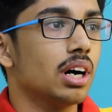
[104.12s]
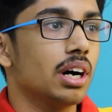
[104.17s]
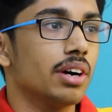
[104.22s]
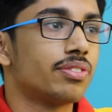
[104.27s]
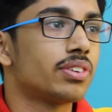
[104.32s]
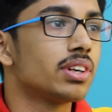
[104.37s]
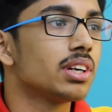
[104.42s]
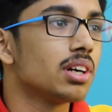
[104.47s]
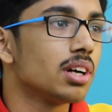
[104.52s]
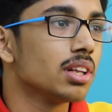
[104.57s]

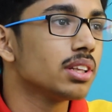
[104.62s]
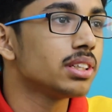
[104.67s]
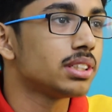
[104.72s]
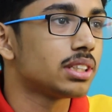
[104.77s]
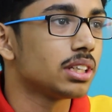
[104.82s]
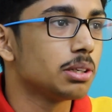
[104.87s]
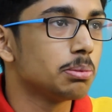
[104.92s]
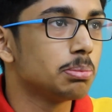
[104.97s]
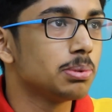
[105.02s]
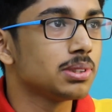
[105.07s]
After all the
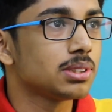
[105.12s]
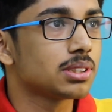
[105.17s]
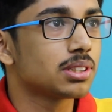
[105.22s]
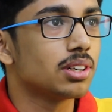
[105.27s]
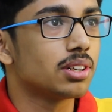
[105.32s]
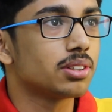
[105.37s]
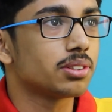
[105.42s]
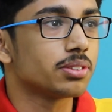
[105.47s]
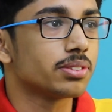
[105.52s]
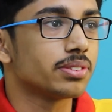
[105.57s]
syllabus
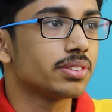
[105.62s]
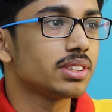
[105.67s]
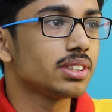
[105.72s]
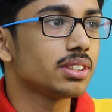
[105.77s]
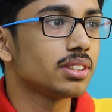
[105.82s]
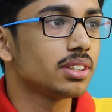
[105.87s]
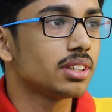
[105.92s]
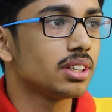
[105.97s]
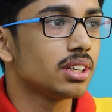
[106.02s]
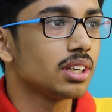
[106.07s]
got over,
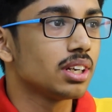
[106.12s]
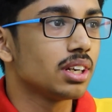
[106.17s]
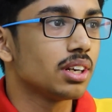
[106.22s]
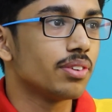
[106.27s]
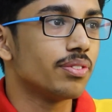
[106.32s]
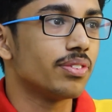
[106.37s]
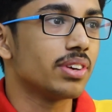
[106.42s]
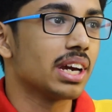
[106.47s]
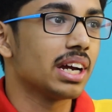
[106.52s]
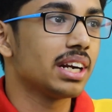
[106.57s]

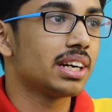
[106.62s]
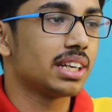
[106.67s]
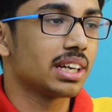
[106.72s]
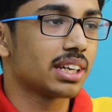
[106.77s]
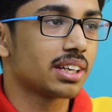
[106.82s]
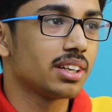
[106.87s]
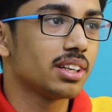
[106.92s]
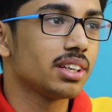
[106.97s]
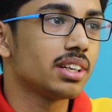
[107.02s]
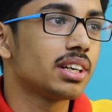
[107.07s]
we had
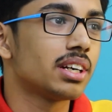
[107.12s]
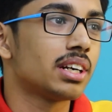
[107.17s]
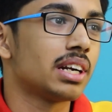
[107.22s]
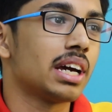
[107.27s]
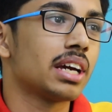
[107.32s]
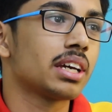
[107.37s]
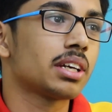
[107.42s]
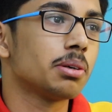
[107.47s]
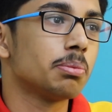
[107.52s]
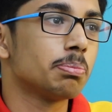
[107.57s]
regular
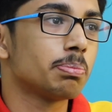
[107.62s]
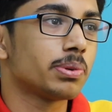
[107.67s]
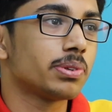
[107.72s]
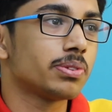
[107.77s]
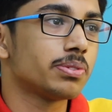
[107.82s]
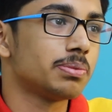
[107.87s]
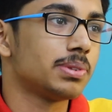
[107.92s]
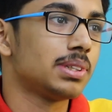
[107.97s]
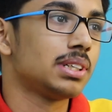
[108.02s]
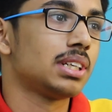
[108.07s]
rank
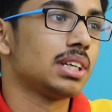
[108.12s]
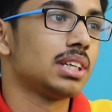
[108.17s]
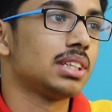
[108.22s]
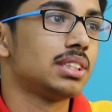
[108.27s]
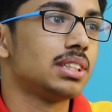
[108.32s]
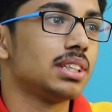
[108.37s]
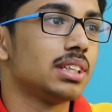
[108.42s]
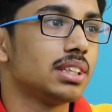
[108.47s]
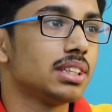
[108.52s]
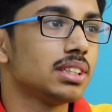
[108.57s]
improvement test
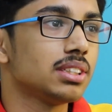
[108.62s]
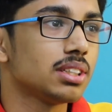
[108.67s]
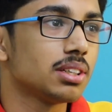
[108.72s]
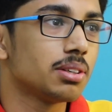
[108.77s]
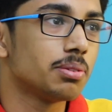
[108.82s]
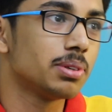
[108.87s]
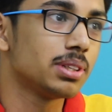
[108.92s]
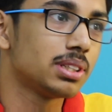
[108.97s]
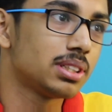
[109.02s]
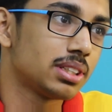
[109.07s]
series,
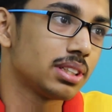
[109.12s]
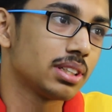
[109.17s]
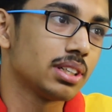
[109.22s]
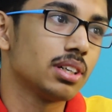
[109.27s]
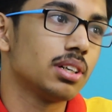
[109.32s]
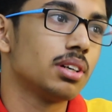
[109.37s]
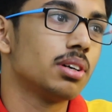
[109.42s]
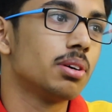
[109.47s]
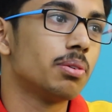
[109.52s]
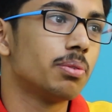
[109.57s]
which
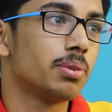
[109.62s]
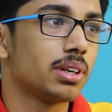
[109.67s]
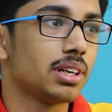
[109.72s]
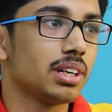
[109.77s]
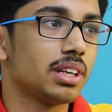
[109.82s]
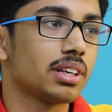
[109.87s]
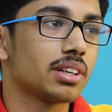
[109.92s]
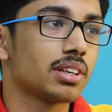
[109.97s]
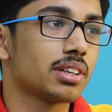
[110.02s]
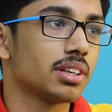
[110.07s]

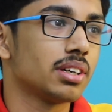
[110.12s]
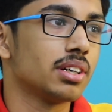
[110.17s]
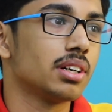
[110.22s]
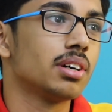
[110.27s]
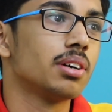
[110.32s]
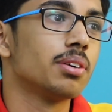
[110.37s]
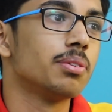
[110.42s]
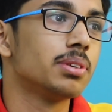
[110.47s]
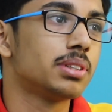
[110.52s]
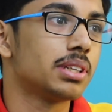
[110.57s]

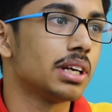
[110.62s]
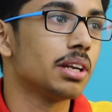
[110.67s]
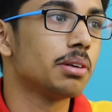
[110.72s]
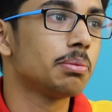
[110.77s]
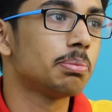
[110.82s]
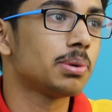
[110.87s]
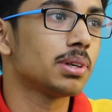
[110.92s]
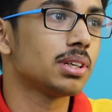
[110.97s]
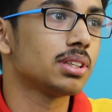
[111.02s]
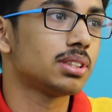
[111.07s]
which
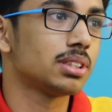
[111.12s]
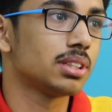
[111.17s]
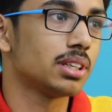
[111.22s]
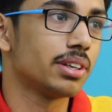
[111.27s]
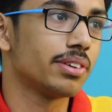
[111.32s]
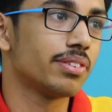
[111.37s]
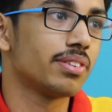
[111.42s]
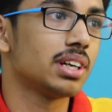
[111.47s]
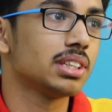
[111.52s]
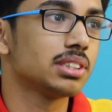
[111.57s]
helped us
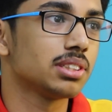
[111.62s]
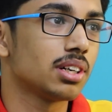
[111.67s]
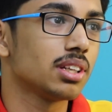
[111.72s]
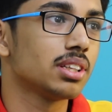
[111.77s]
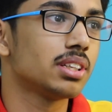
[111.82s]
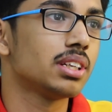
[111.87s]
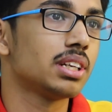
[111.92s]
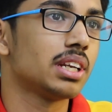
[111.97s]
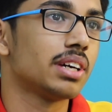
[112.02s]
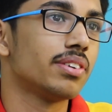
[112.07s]
revise all
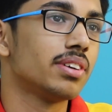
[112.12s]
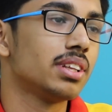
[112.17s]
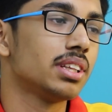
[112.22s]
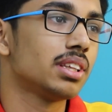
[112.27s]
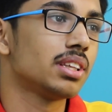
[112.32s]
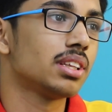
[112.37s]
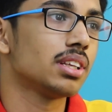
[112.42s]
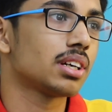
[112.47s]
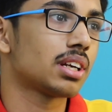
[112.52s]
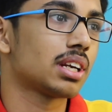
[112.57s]
the
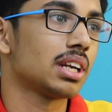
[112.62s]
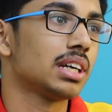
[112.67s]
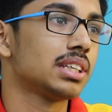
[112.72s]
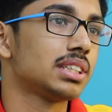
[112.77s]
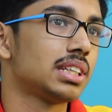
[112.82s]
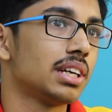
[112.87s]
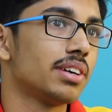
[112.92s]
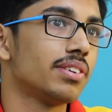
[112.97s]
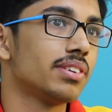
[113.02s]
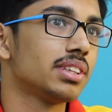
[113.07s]
class
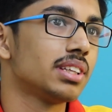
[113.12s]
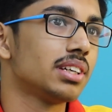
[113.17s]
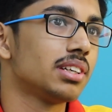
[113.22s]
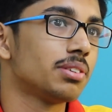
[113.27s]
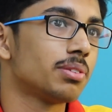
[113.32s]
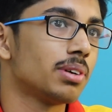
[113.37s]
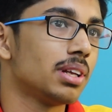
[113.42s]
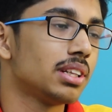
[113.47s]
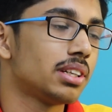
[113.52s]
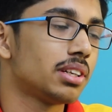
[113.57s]
11th and
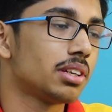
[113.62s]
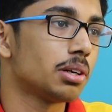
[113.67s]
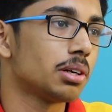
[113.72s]
12th